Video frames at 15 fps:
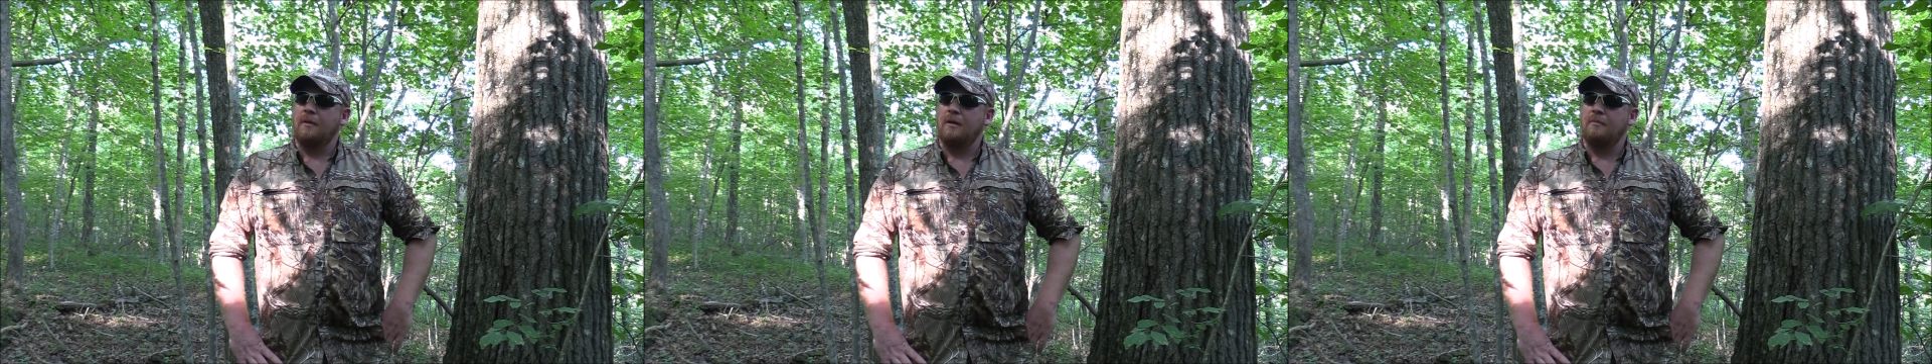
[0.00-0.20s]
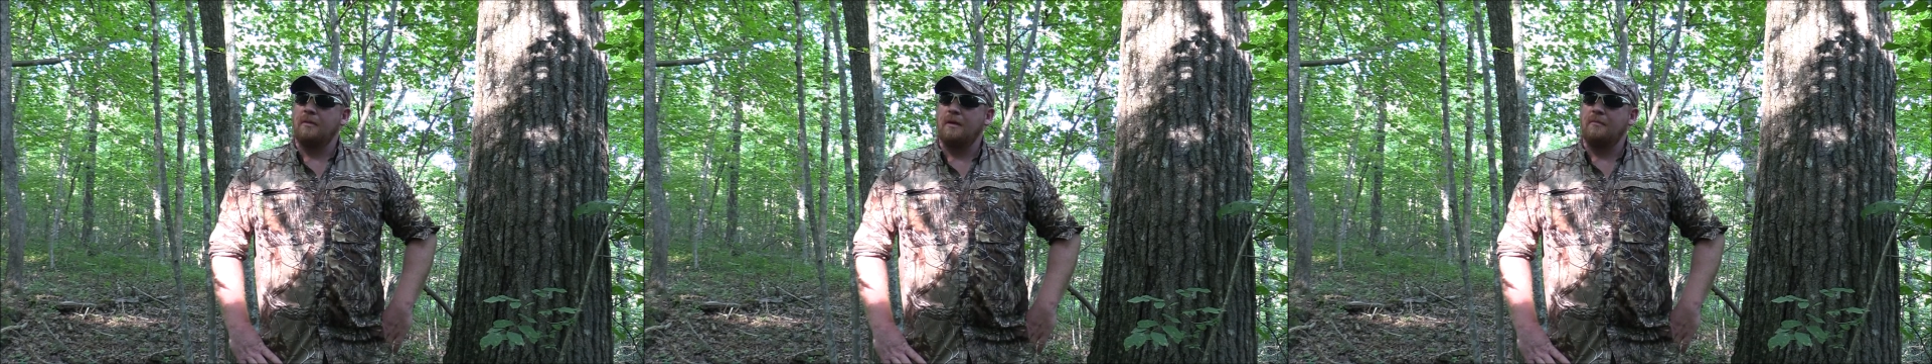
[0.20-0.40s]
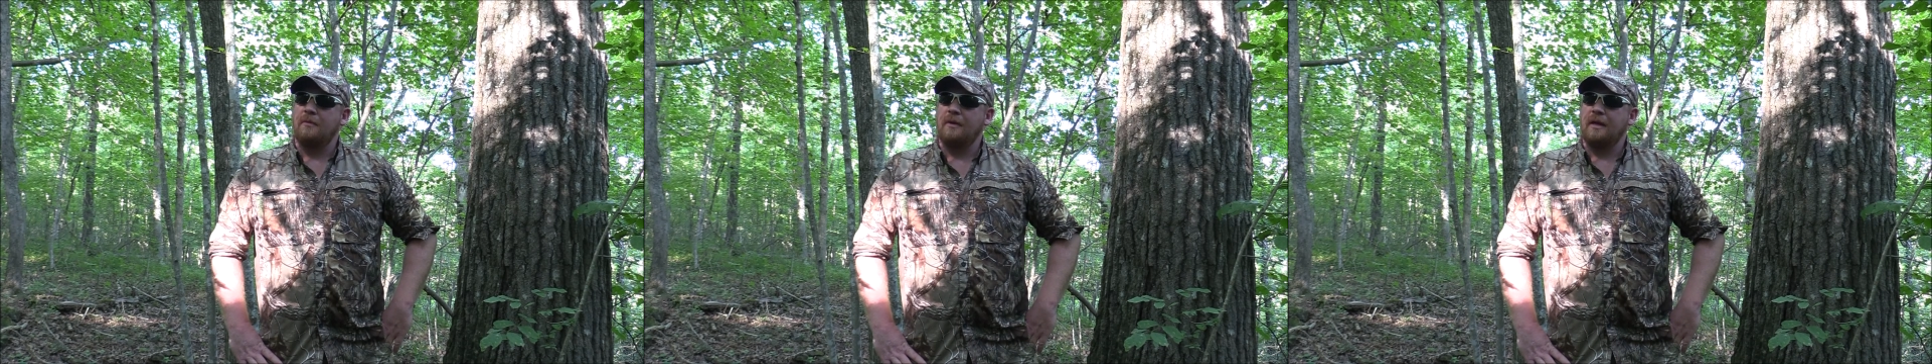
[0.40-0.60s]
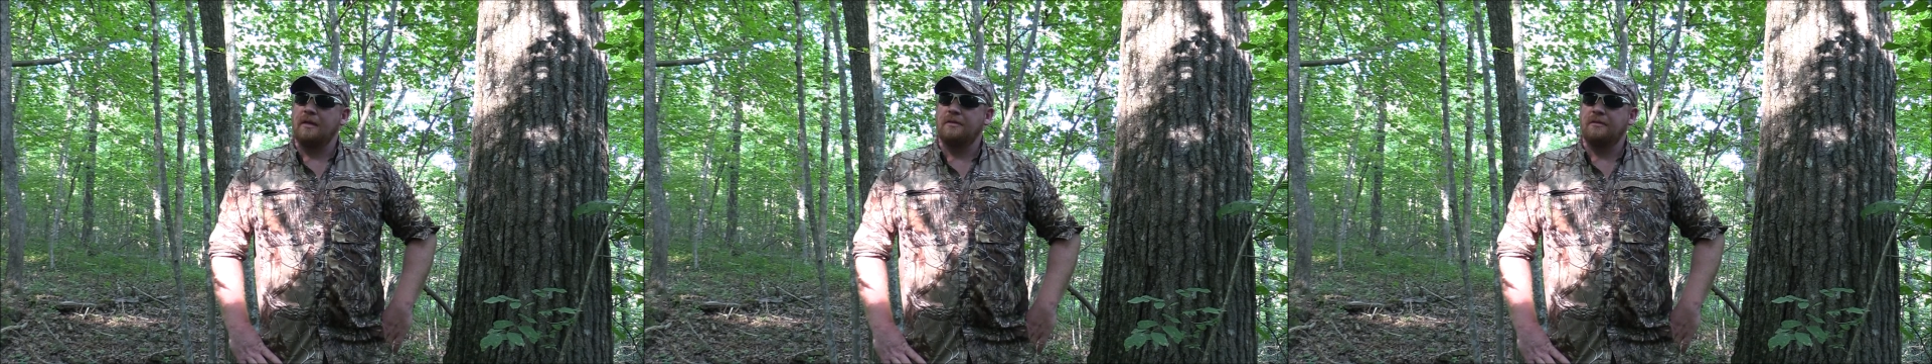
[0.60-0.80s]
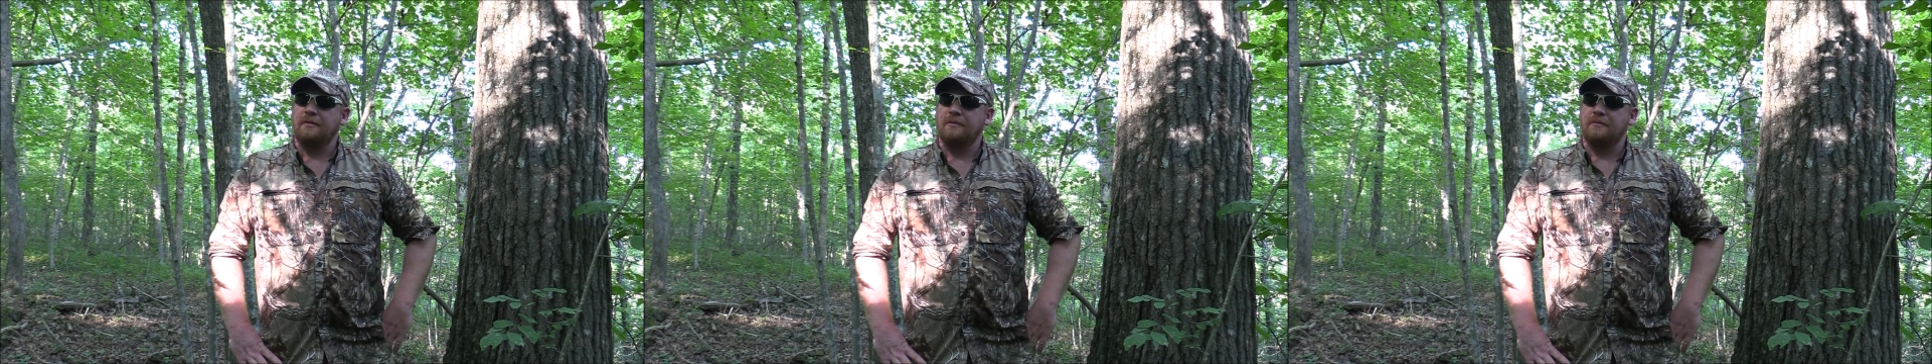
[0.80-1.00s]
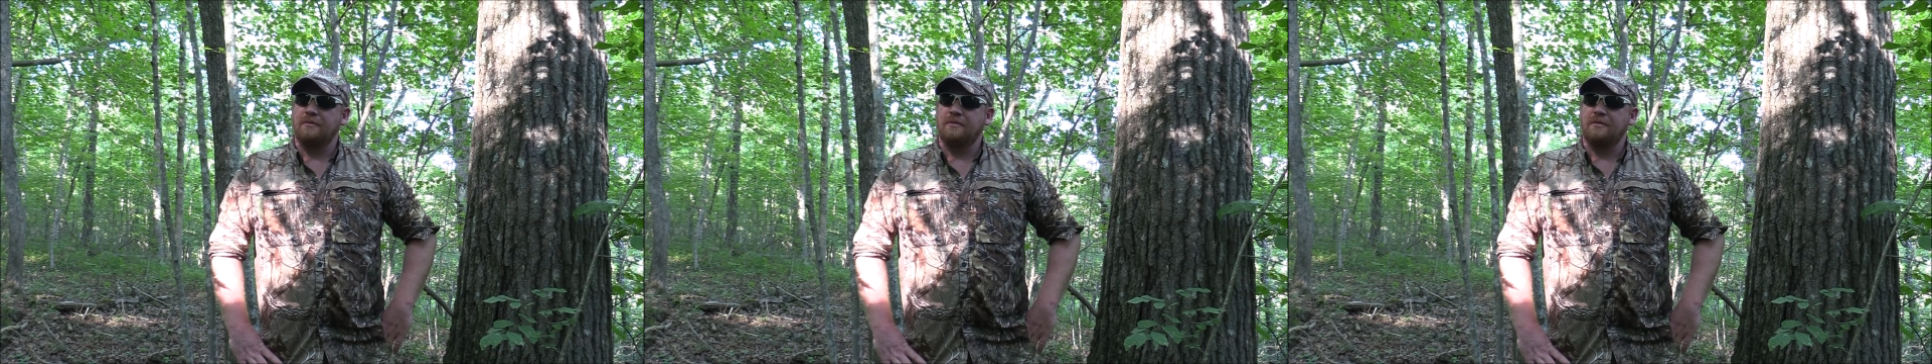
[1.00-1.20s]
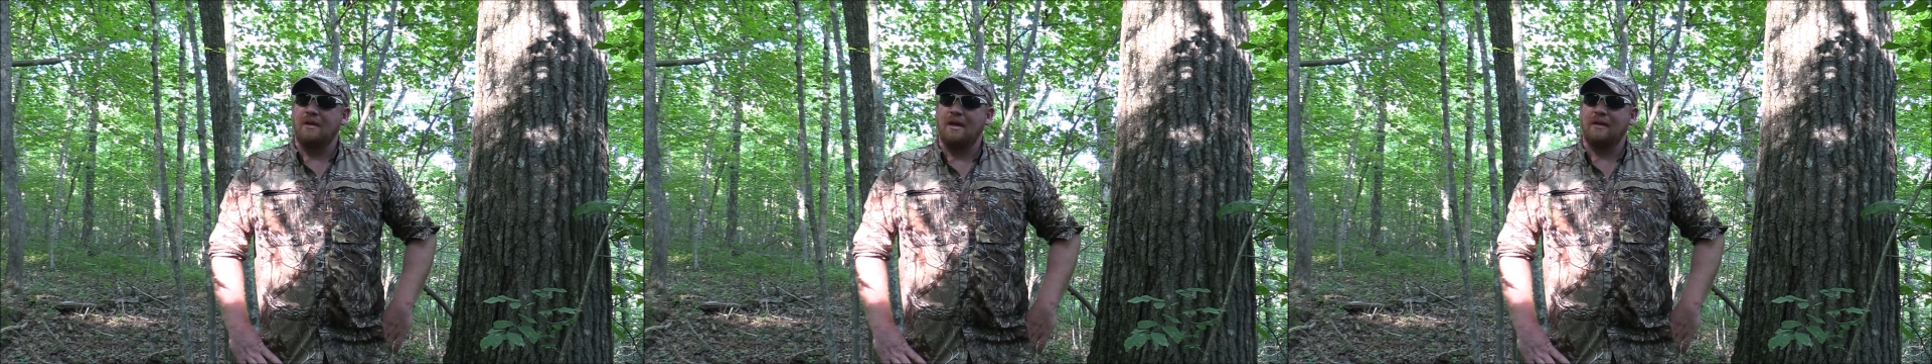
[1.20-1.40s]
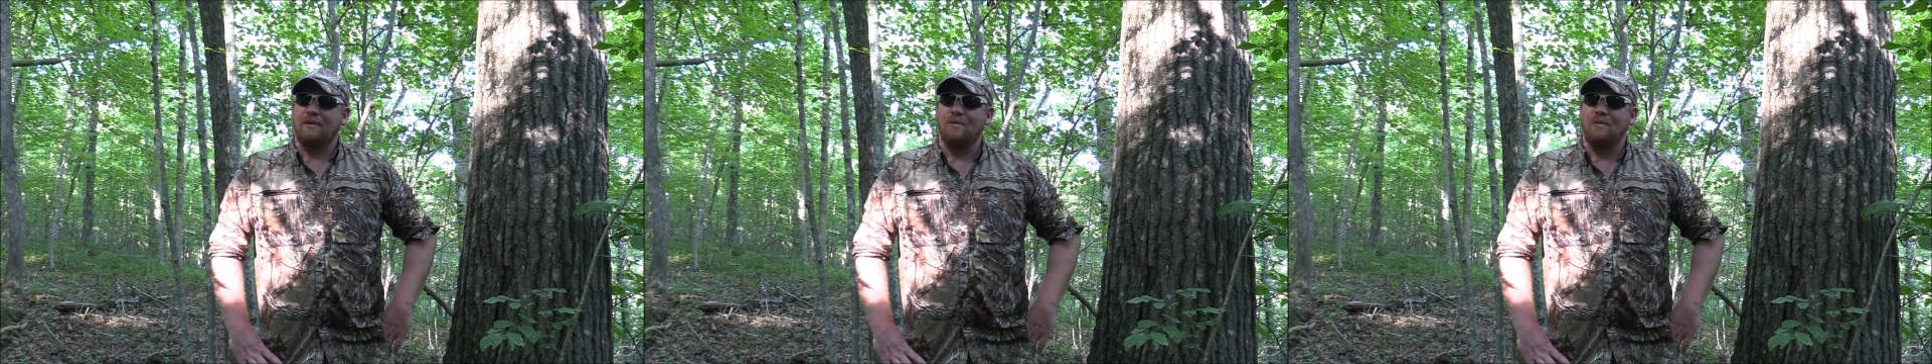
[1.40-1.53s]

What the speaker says: probably. I'm going to guess it was like